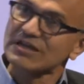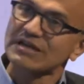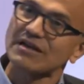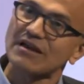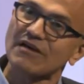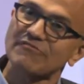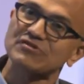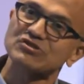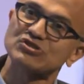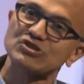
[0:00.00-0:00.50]

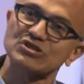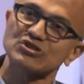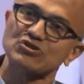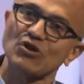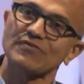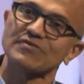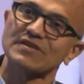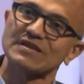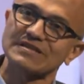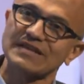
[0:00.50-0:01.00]
enough, it's just
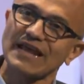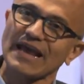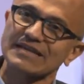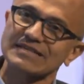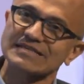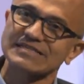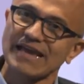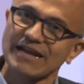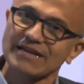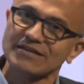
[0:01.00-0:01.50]
not the tech
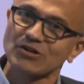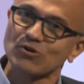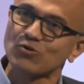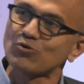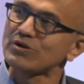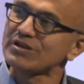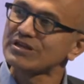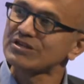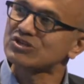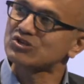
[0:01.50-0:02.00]
sector who
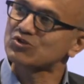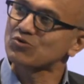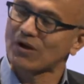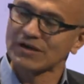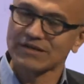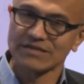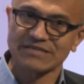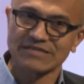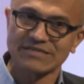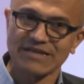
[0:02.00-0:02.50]
needs to
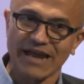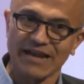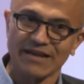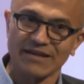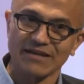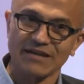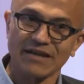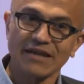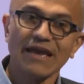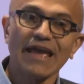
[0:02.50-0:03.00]
understand
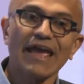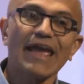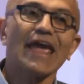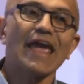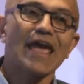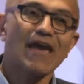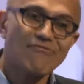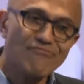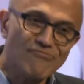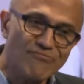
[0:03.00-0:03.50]
it.
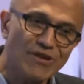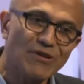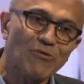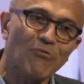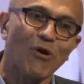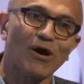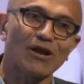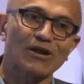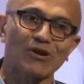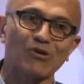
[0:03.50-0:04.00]

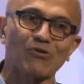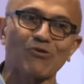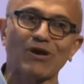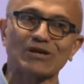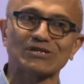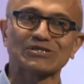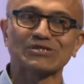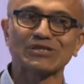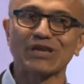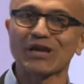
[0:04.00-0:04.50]
Everyone
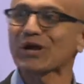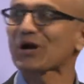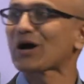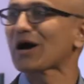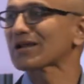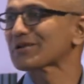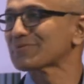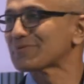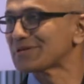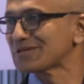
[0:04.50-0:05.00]
across the
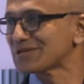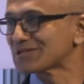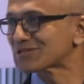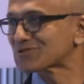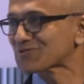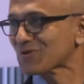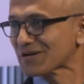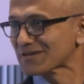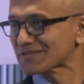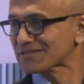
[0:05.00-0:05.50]
economy needs
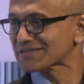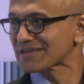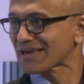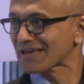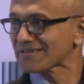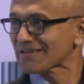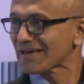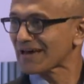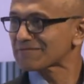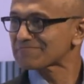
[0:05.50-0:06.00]
to
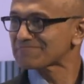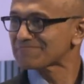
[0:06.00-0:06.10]
understand that.